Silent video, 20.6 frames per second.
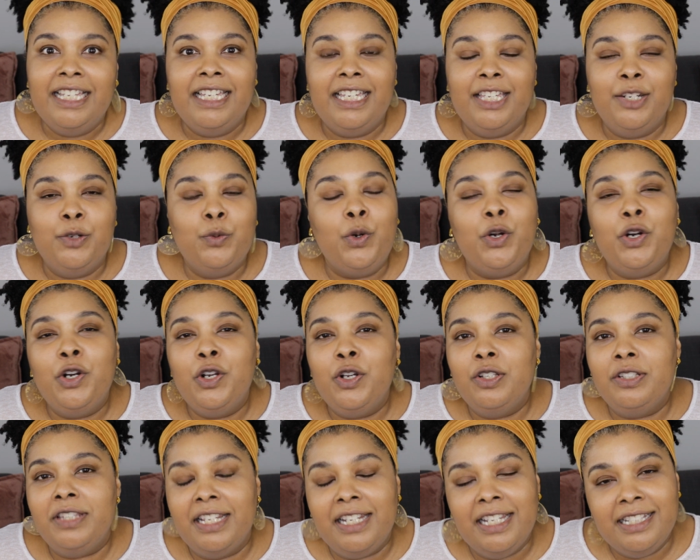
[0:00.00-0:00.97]
in a
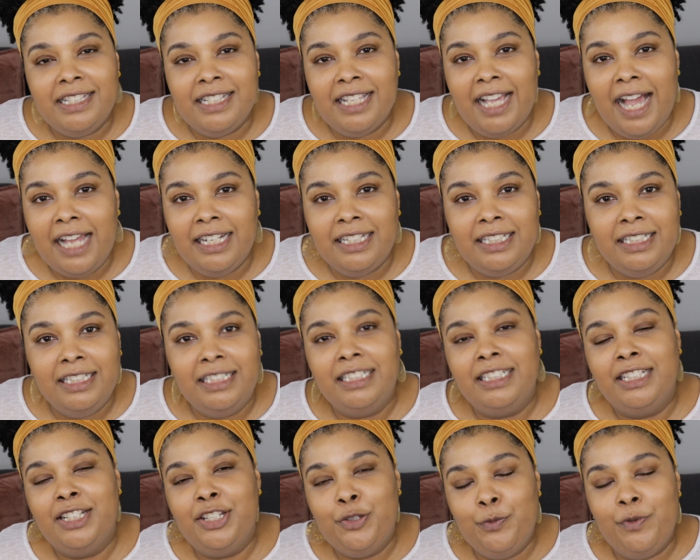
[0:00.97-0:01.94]
world that has
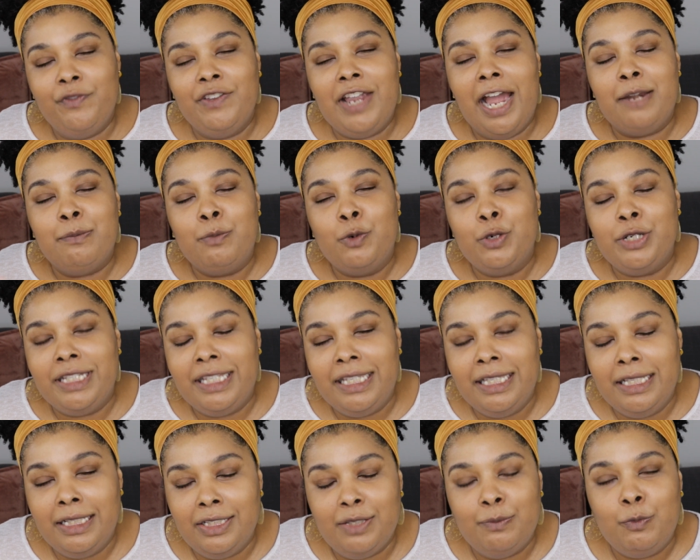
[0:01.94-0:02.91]
we've gotten more
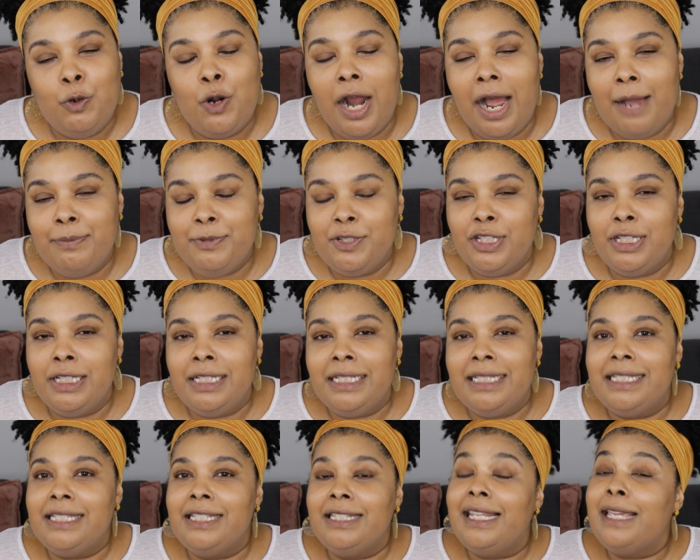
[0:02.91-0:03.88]
deals and more
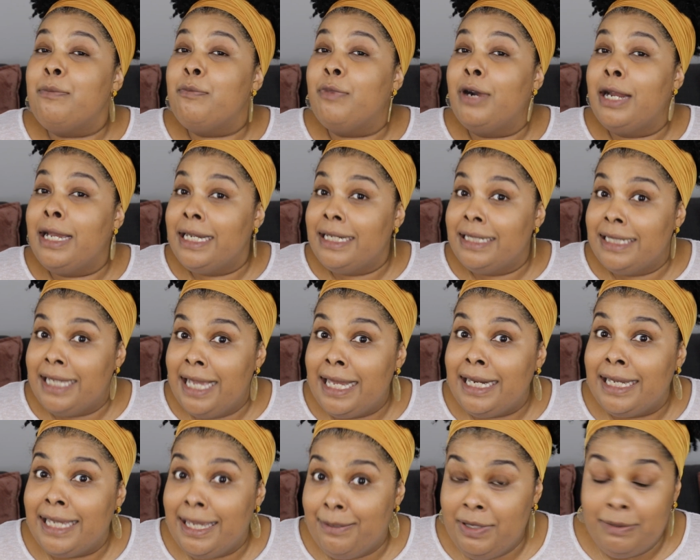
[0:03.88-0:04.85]
options, Lane Bryant kind
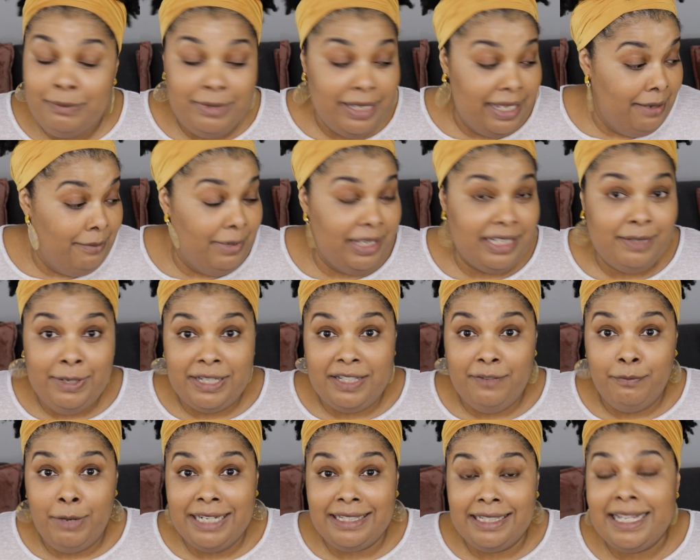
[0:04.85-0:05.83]
of kept them damn
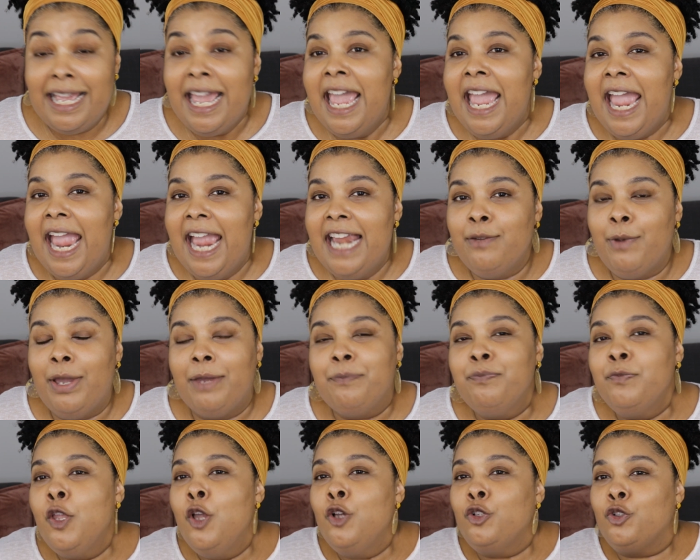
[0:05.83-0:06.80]
expensive prices.
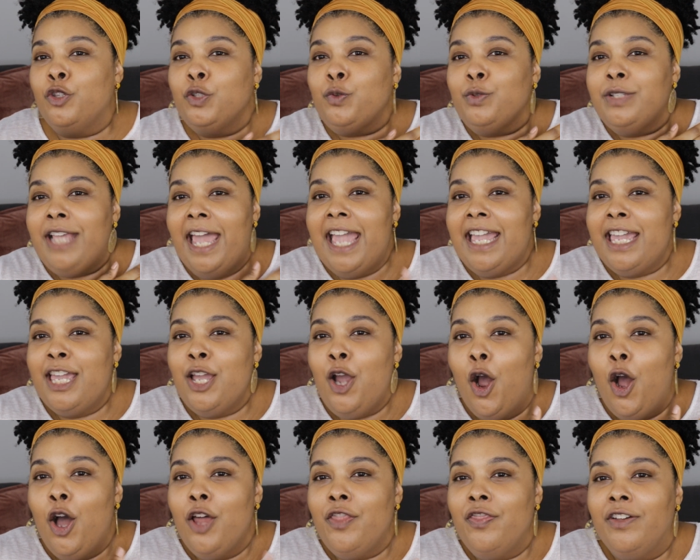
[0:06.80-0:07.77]
Anyway, so this was hanging
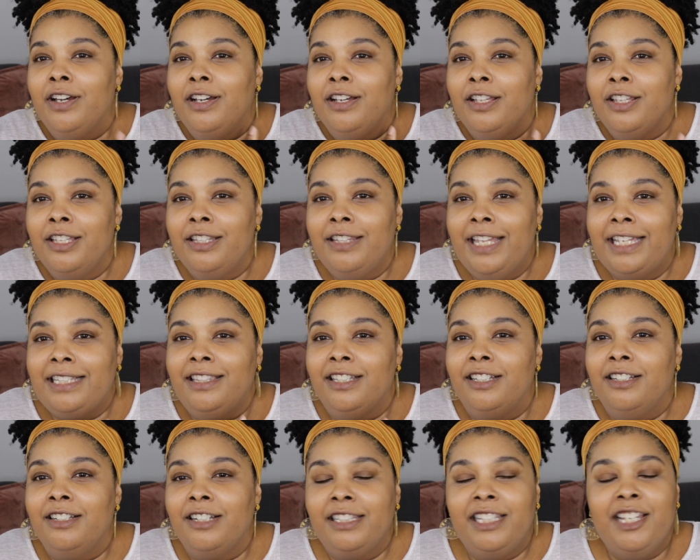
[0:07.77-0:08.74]
on the
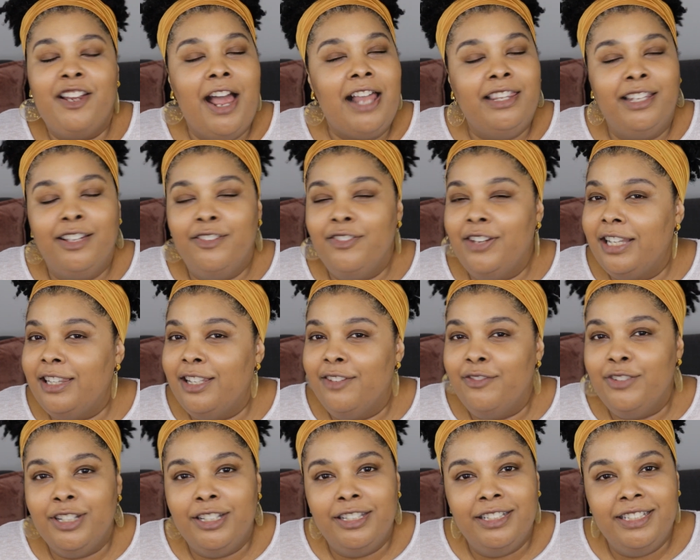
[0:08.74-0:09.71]
clear, I
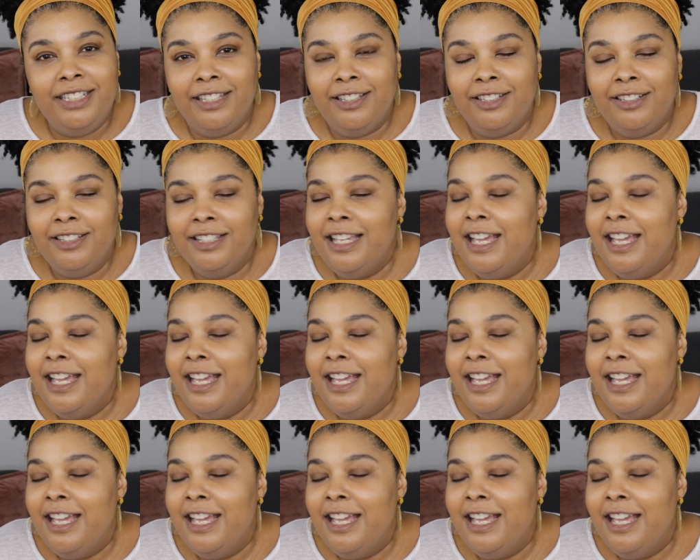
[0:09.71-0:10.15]
love a good deal.